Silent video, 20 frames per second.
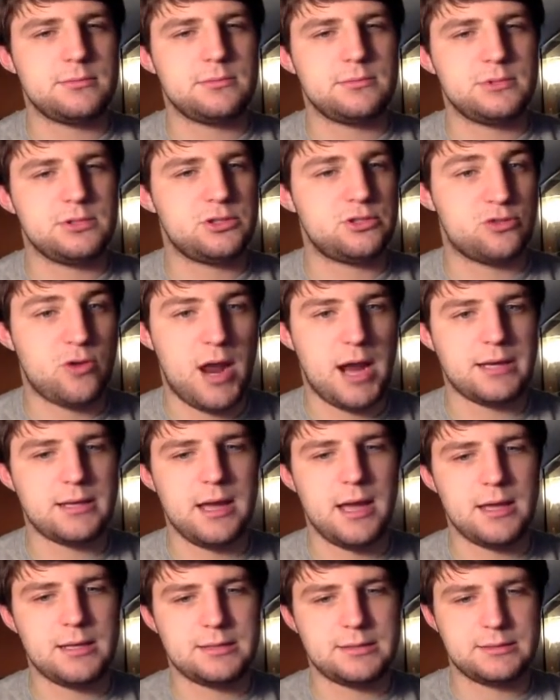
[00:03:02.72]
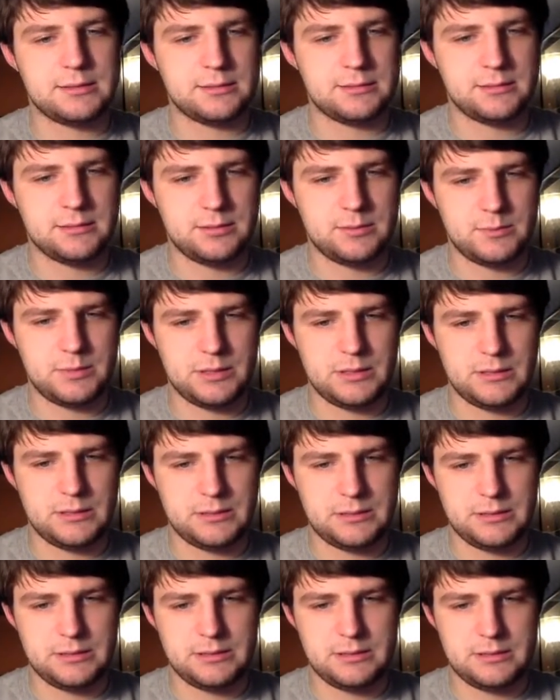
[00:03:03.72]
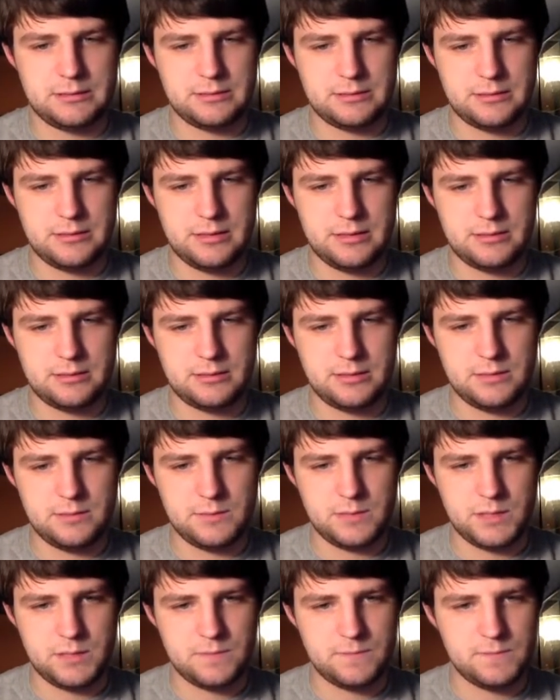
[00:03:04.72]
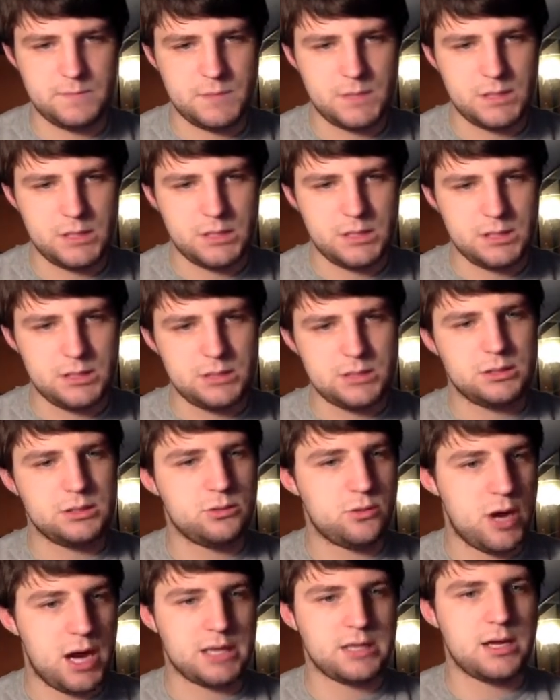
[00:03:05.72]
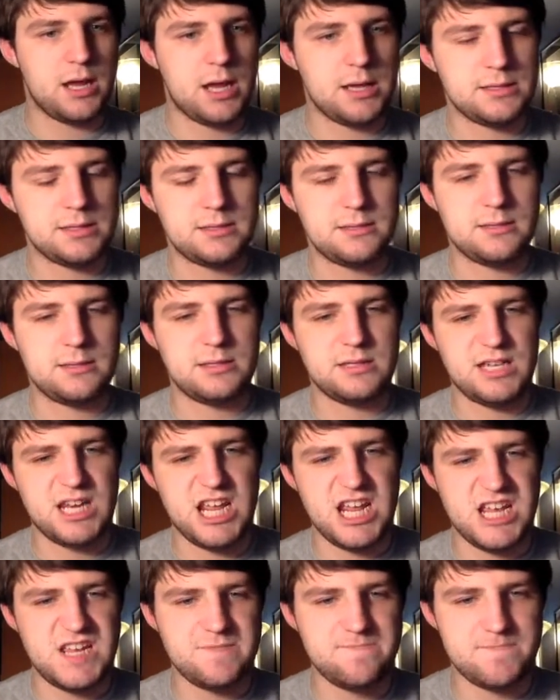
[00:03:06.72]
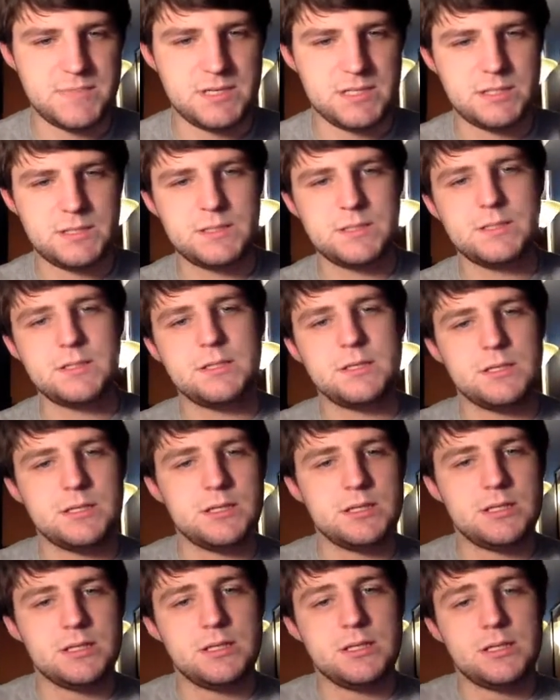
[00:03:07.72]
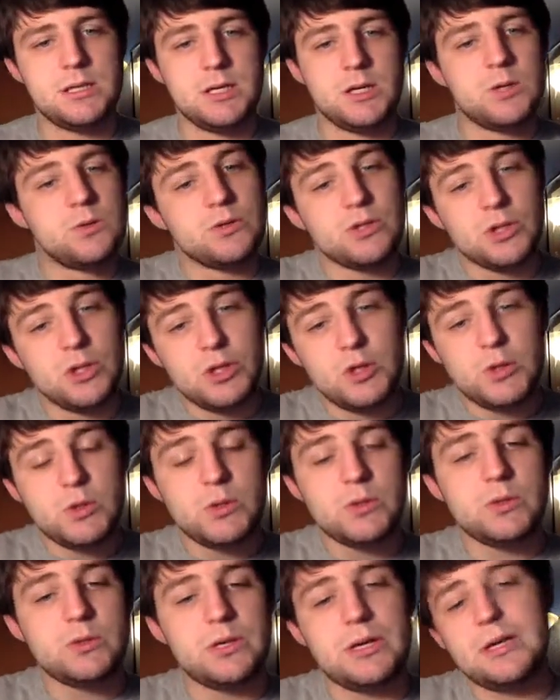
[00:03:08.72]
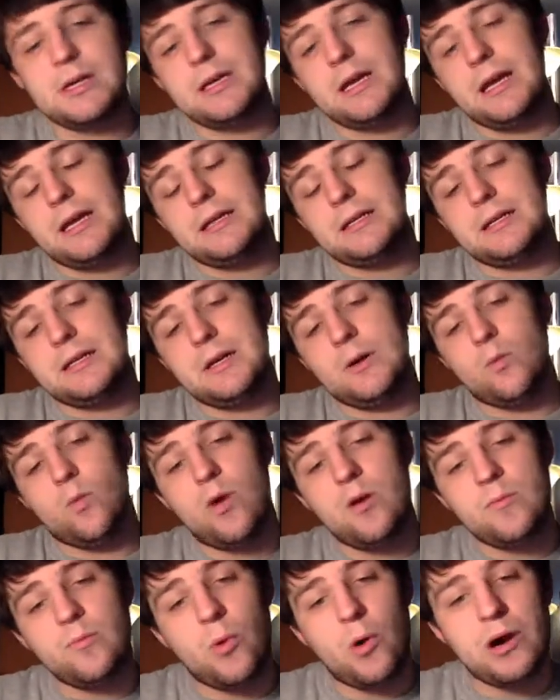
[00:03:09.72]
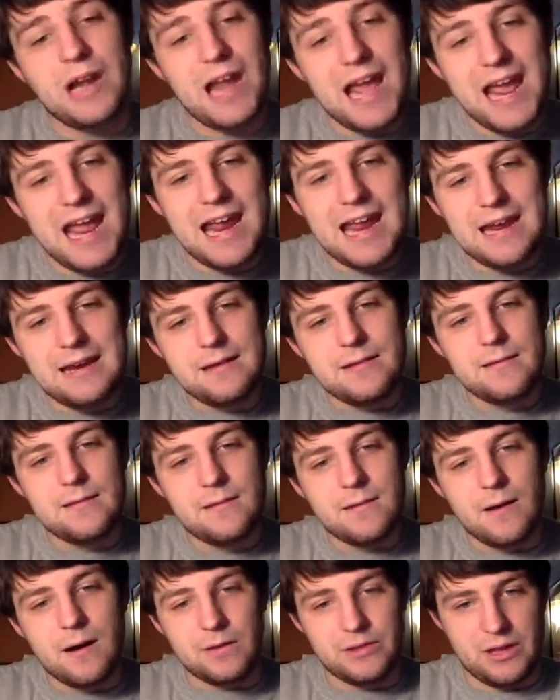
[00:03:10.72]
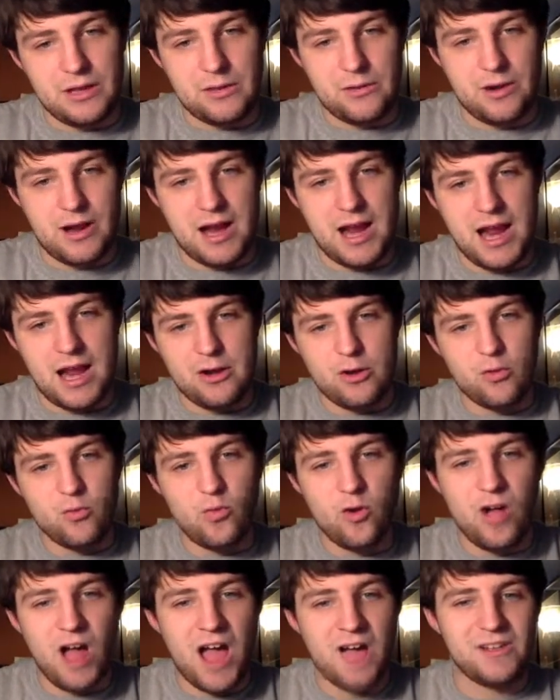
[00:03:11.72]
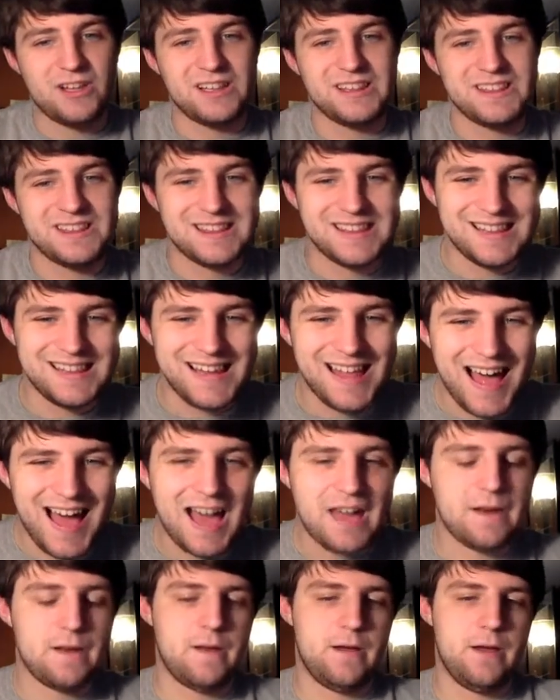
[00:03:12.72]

It's Dragnaz. Apparently, that's a guy's name. Dragnaz is a name. Well, the new and 1.8, on the other hand, will have a lot